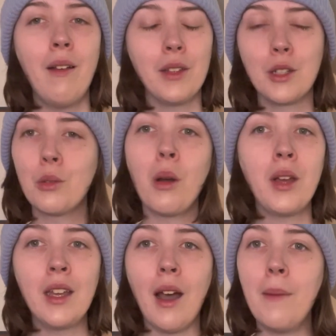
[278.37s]

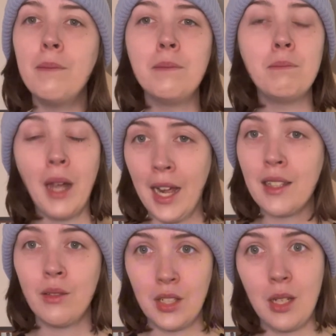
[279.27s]
growing a
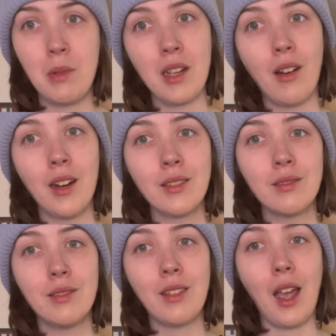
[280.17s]
massive TBR
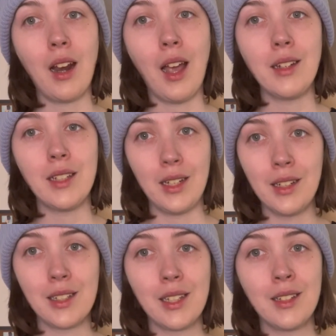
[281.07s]
that I
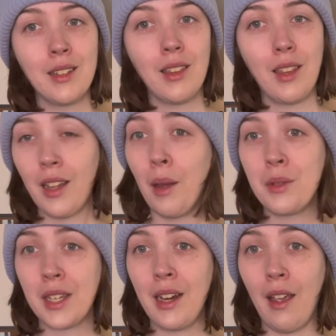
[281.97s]
didn't think I was
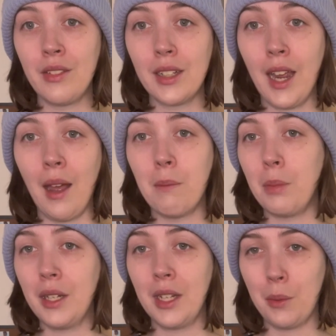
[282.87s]
gonna ever get,
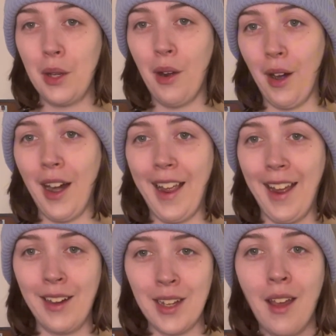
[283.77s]
but here we are.
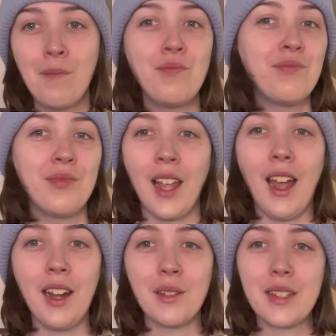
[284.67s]
And
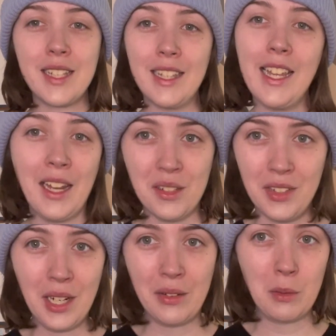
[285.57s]
I don't see the end of it
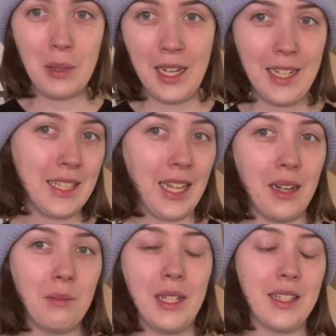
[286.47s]
ever being in sight
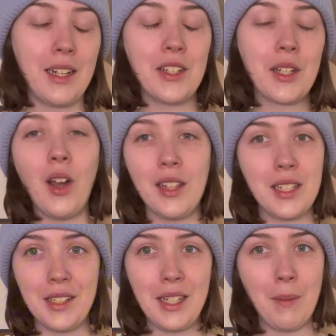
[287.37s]
because I just
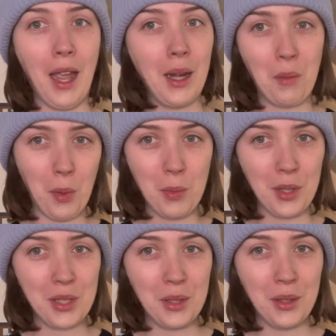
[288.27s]
constantly am adding more
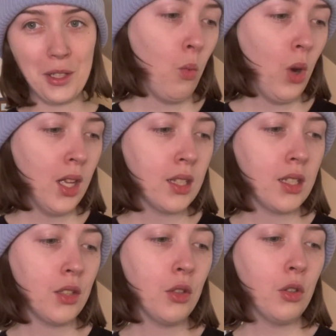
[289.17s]
books to it. What's
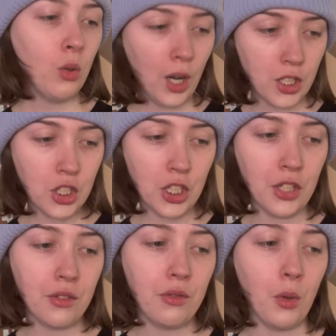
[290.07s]
your question
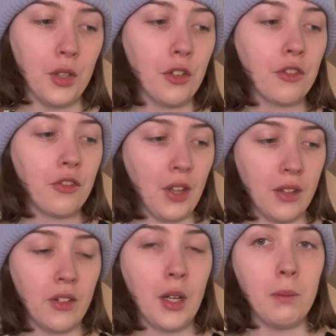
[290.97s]
for your
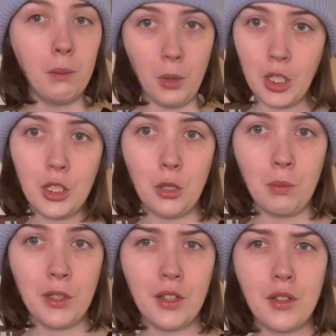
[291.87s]
favorite
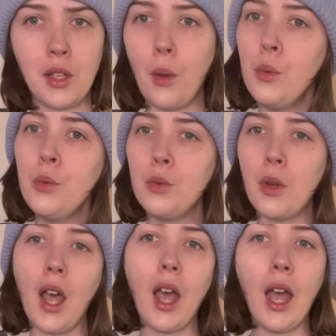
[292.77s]
booktubers? Ooh,
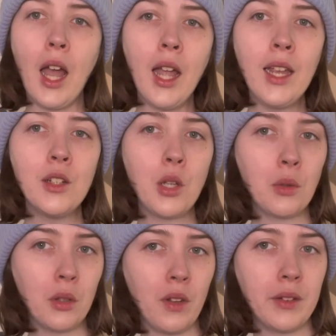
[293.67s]
I don't know
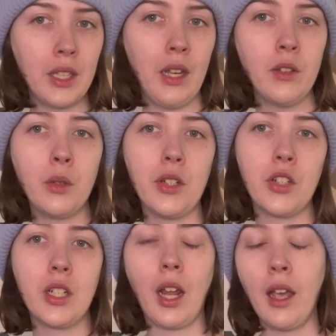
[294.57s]
if I really have a
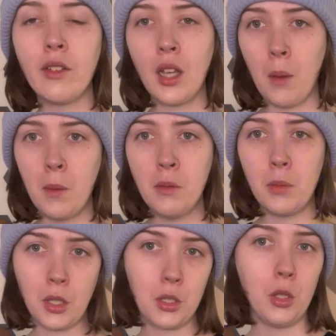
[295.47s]
question. I have a couple of
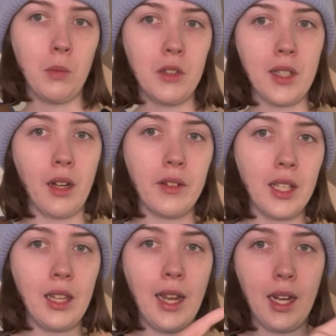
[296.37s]
booktubers that I really
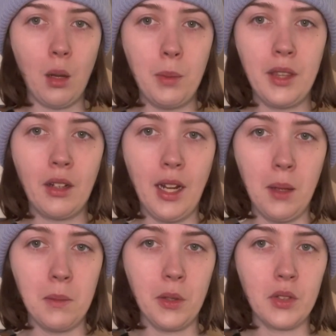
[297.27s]
like, and I'll put their
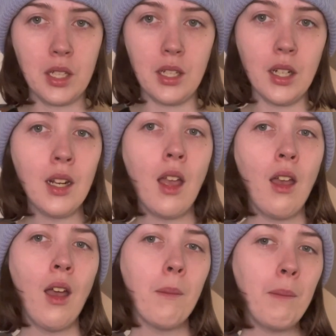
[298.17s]
names over here,
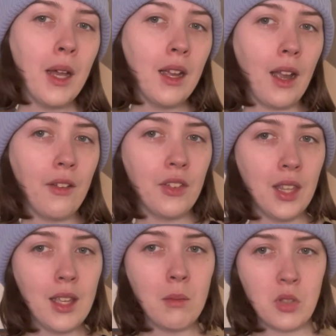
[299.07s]
but I feel
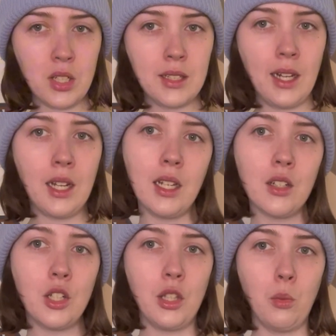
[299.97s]
like I'm just getting
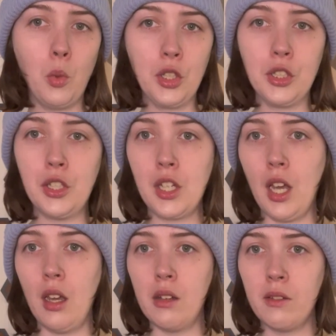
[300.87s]
into the world
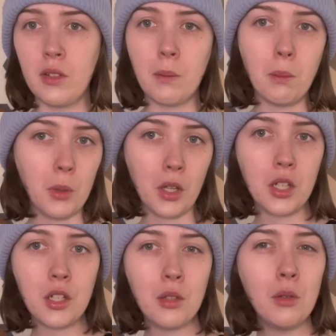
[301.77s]
of
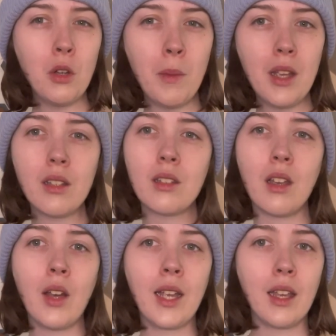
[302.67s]
booktube, so
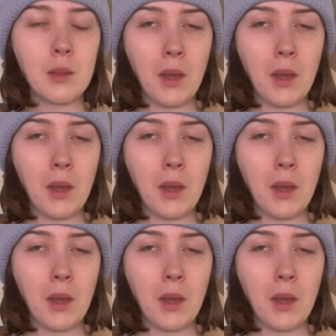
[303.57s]
I guess my